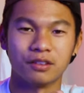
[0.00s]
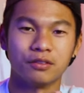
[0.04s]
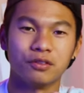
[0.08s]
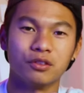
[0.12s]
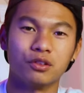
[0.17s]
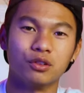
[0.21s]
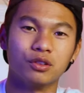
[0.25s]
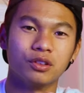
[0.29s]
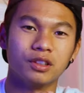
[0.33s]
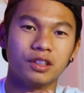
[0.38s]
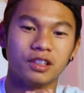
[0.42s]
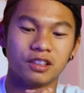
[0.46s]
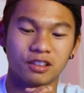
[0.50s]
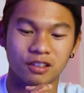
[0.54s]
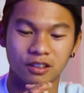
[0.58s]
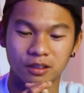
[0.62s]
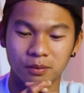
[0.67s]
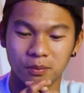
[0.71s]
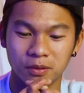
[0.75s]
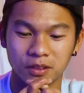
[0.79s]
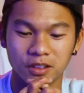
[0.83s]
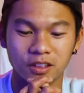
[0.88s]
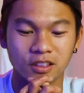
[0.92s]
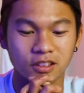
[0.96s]
level is
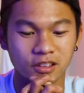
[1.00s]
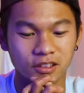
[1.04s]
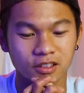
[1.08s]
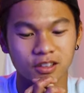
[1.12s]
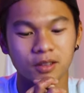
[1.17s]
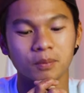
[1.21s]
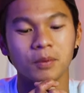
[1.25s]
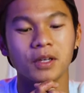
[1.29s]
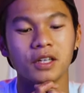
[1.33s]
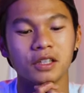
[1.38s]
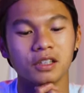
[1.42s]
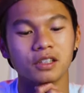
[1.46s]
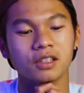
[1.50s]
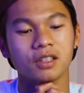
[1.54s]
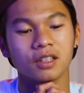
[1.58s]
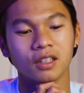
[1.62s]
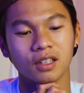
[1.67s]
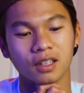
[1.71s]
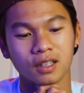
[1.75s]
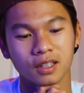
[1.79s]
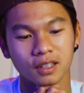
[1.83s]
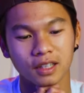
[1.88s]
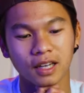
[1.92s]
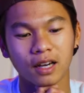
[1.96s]
gonna be just
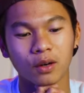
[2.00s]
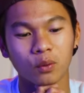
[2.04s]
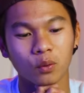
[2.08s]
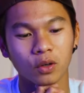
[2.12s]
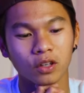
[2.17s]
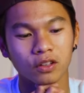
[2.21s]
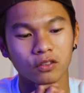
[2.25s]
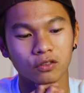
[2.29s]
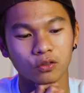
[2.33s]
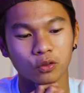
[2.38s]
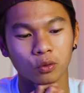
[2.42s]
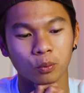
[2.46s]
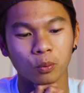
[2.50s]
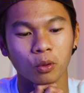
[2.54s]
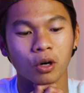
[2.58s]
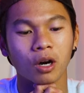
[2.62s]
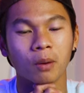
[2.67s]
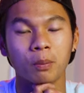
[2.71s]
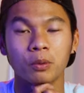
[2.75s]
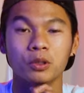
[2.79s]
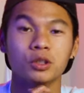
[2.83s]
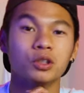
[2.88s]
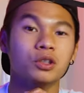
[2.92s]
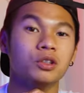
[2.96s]
amazing. And I can't wait for more
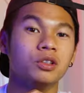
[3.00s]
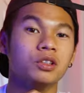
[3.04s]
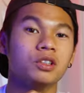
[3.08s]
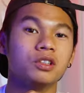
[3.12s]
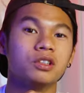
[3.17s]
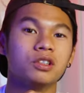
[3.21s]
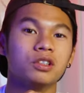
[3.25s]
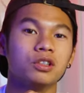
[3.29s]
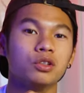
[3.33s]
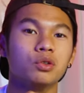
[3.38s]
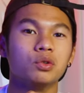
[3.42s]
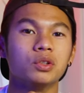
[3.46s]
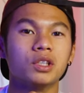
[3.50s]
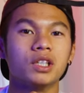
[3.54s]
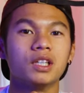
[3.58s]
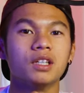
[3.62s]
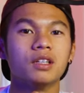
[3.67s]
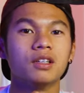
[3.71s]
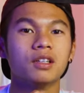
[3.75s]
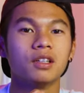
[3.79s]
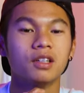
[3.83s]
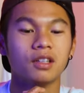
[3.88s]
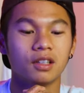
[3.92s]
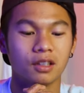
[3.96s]
opportunities to use
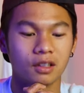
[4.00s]
it.